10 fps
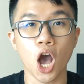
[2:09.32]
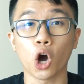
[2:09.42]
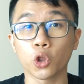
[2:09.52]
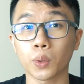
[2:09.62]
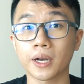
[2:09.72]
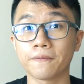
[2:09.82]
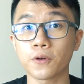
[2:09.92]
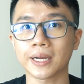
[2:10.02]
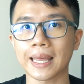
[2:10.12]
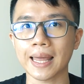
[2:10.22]
Although an
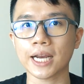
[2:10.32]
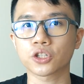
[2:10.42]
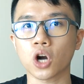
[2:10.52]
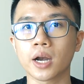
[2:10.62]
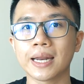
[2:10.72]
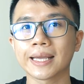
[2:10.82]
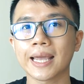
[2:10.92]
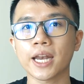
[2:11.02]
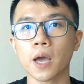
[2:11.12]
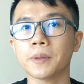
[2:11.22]
inverted electron
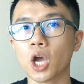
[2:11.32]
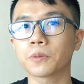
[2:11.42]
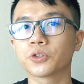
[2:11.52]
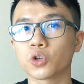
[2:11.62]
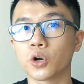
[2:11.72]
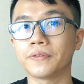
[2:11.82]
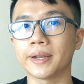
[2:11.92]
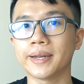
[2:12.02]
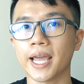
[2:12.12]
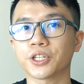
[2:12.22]
cannot be observed
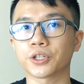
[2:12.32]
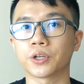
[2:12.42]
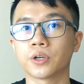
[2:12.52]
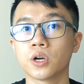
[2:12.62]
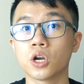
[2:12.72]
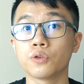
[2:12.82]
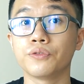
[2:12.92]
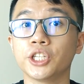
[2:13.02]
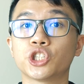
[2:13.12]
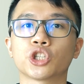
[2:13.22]
in nature,
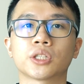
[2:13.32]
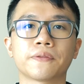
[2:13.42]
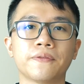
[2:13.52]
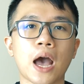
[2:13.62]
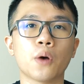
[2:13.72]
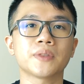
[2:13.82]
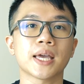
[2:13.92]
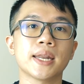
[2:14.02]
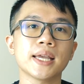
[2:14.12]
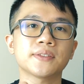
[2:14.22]
researchers have found
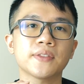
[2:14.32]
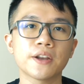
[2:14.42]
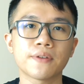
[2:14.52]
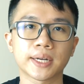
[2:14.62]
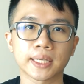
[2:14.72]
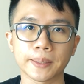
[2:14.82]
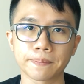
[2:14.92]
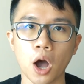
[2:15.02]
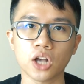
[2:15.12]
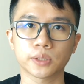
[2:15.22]
that it is theoretically
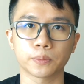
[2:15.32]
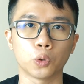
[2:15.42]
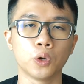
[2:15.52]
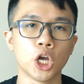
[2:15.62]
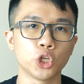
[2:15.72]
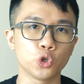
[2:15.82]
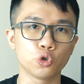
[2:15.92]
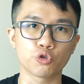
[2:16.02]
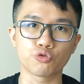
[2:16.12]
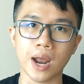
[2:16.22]
possible due
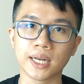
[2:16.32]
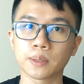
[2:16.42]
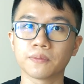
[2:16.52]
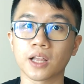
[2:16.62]
to random